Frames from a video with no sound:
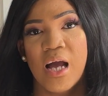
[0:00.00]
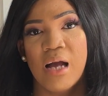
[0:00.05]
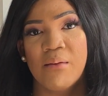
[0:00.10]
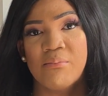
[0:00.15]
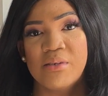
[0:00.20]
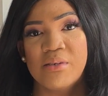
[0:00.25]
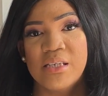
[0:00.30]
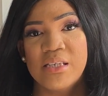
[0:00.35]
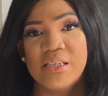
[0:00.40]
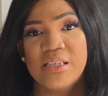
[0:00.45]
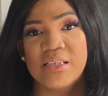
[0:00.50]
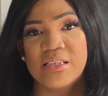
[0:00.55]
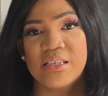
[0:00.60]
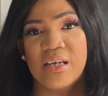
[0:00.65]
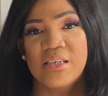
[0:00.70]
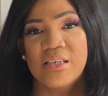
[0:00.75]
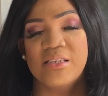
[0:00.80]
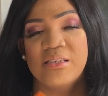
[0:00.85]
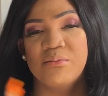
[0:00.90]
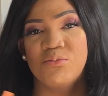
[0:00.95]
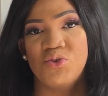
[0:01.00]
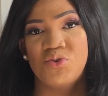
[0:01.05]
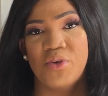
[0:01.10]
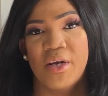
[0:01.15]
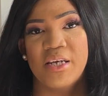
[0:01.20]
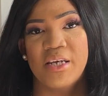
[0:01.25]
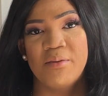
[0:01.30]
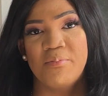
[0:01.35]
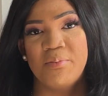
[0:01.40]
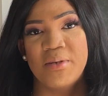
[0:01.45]
I'm gonna discuss some
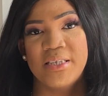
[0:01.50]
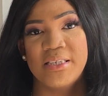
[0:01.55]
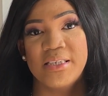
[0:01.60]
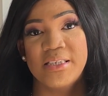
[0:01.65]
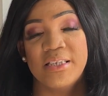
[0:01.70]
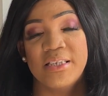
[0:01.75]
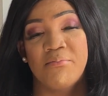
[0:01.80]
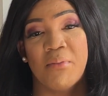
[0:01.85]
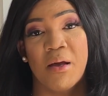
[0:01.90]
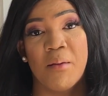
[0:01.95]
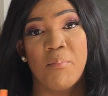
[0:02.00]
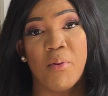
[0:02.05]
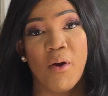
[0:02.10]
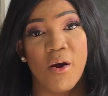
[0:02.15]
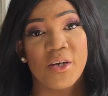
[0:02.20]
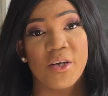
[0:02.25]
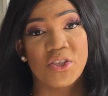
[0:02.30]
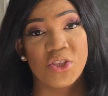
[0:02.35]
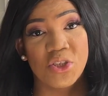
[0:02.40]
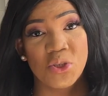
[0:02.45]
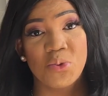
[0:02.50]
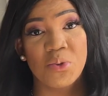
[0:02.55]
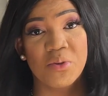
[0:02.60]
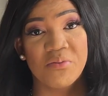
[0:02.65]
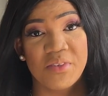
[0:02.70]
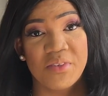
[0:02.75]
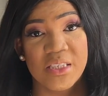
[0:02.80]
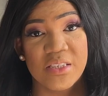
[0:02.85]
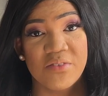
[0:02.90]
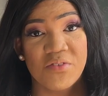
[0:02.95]
trendy pieces in my part 2
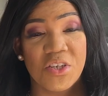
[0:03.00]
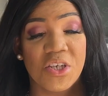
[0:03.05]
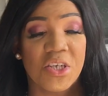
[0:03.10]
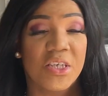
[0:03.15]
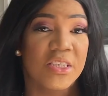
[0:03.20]
of this video,